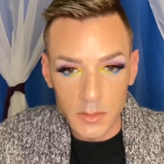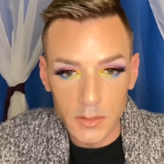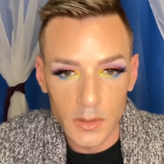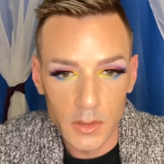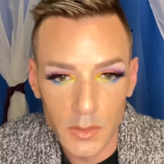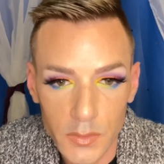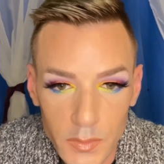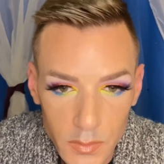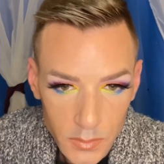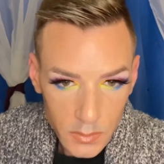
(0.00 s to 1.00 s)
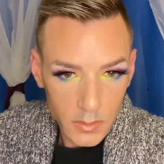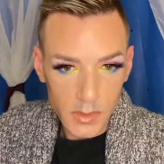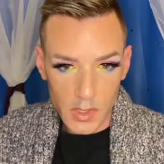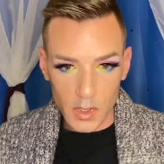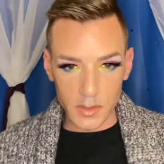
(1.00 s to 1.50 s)
Oh, it's
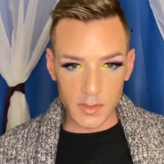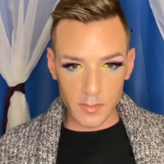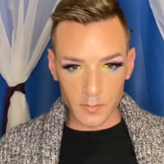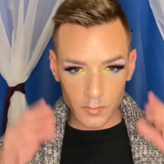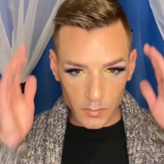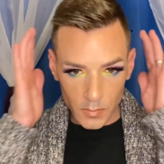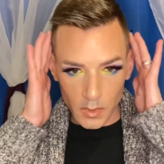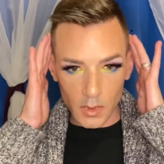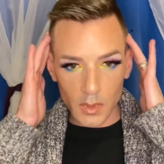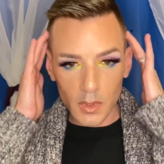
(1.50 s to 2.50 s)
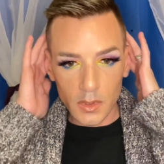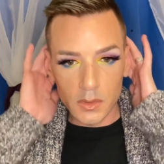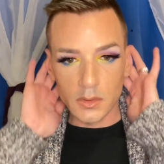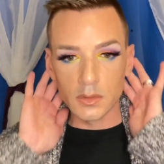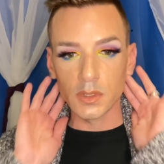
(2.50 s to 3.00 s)
awesome.
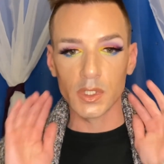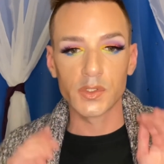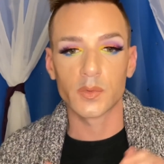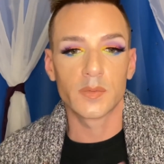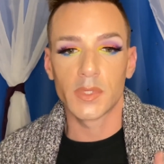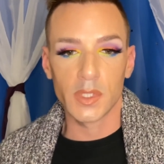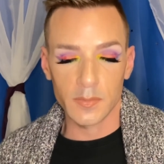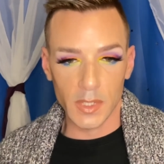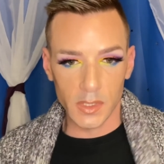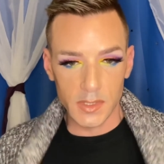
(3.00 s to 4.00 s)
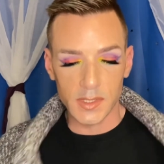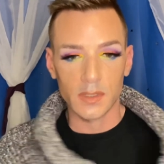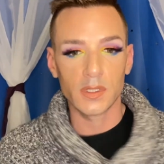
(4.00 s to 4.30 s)
I just want to be like Bailey Sarian